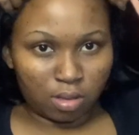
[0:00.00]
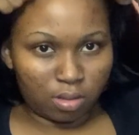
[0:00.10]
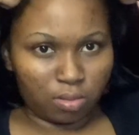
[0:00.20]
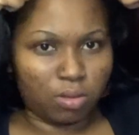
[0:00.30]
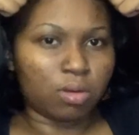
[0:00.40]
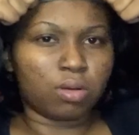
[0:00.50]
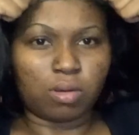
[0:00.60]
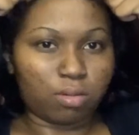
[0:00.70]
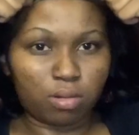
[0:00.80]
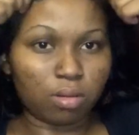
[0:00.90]
Whew.
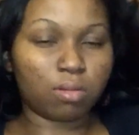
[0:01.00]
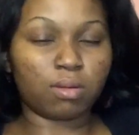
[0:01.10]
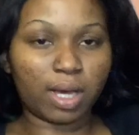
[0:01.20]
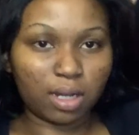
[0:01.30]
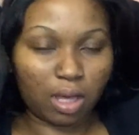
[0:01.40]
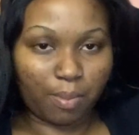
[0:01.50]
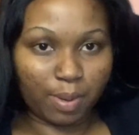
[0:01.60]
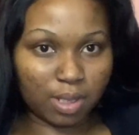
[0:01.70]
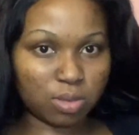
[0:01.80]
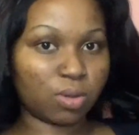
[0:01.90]
Gotta get
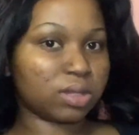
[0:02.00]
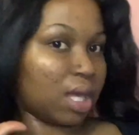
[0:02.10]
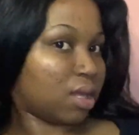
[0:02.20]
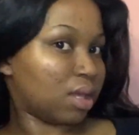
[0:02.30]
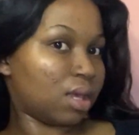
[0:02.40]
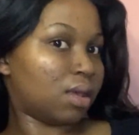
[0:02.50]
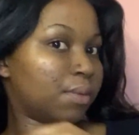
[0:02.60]
better squat, thank you.